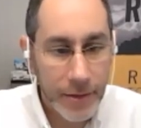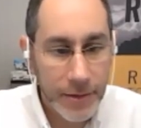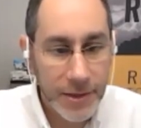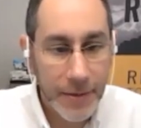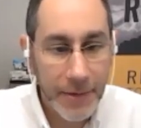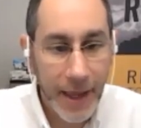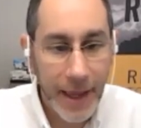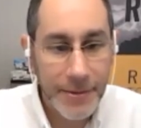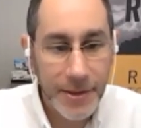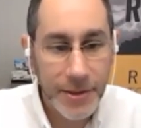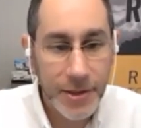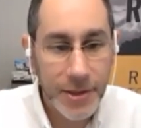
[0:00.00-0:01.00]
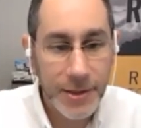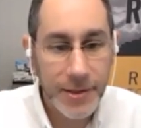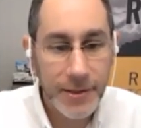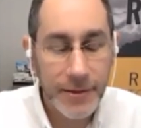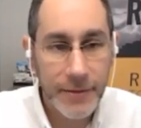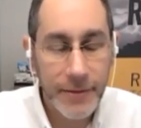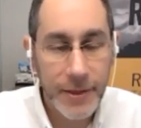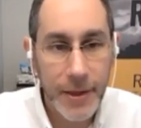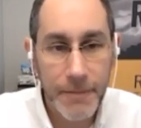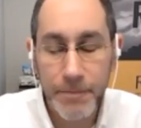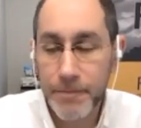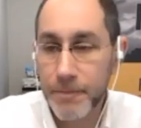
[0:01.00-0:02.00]
sometimes it just,
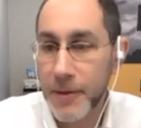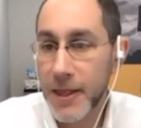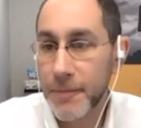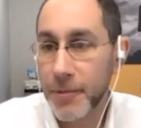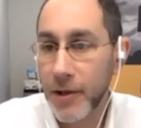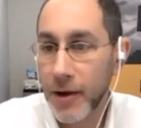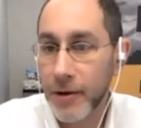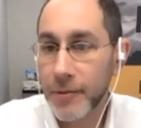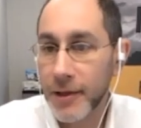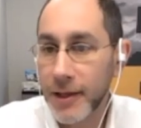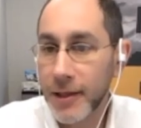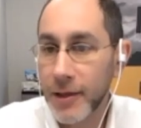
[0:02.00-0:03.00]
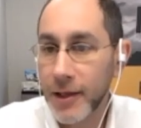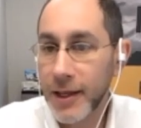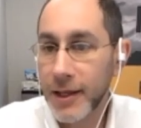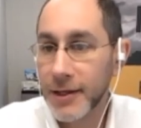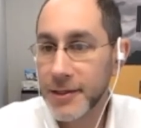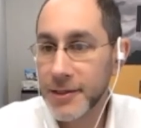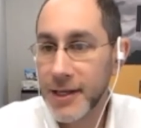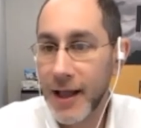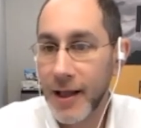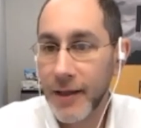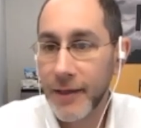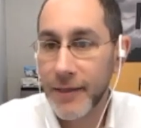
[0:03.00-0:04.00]
the people aren't really looking to
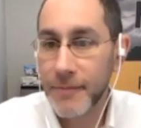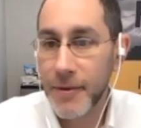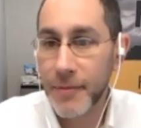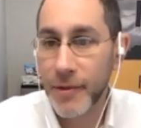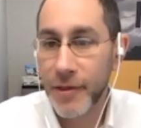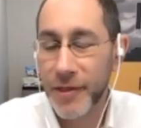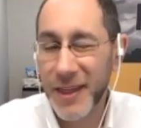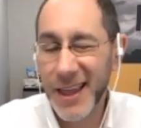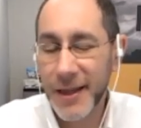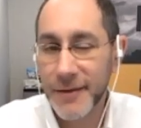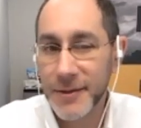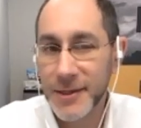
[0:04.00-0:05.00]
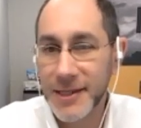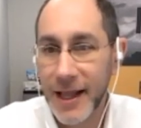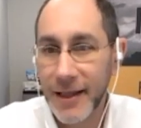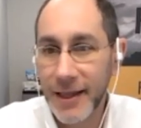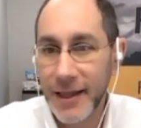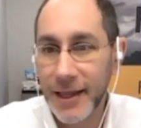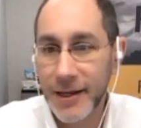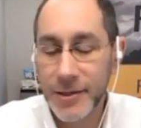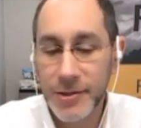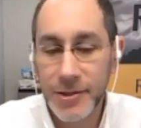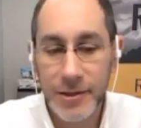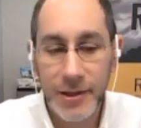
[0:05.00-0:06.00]
sell and people think of selling in a
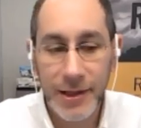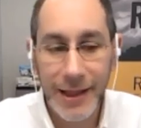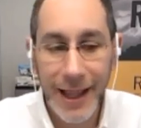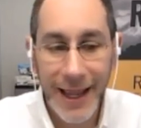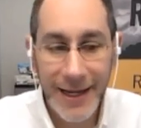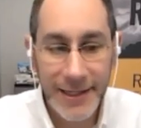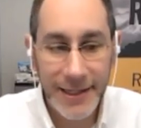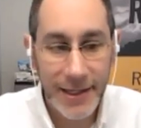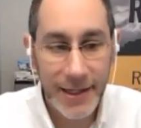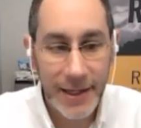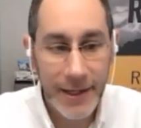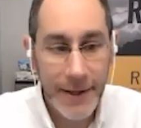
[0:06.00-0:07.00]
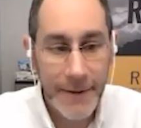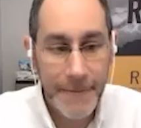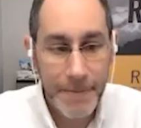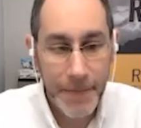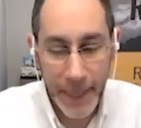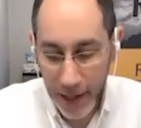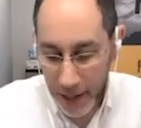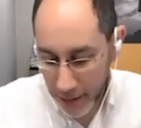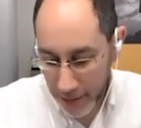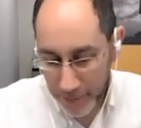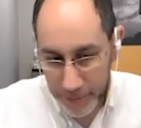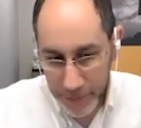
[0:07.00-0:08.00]
certain light.
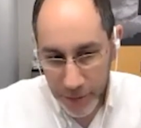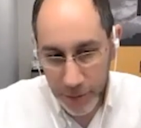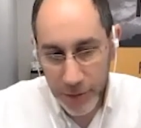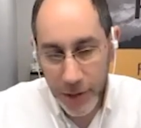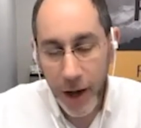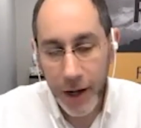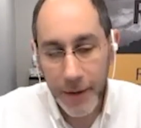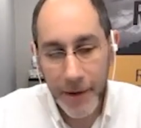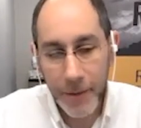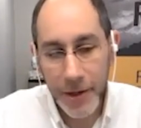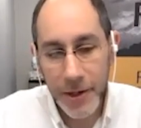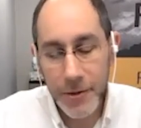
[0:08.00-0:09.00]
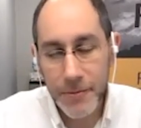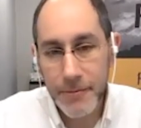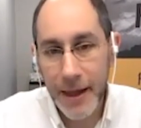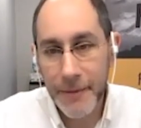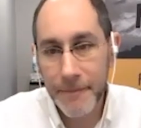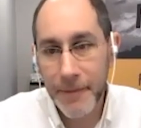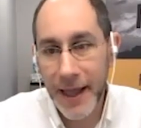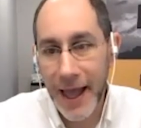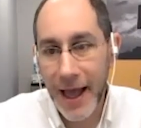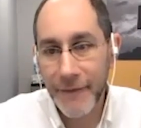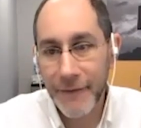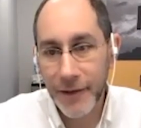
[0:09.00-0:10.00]
So talk about what you meant by
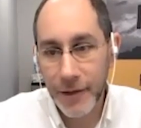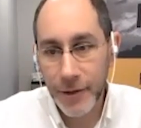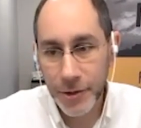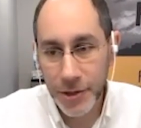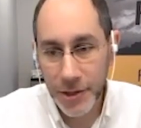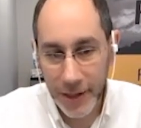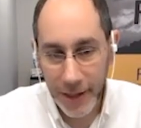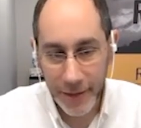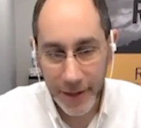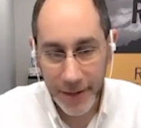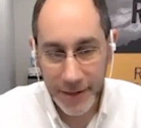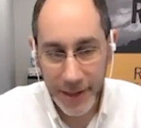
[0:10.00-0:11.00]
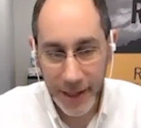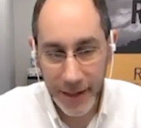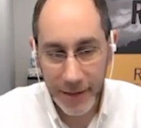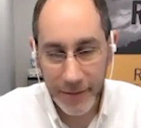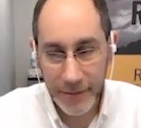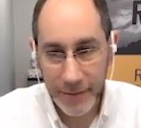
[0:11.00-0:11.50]
evolutionary sale.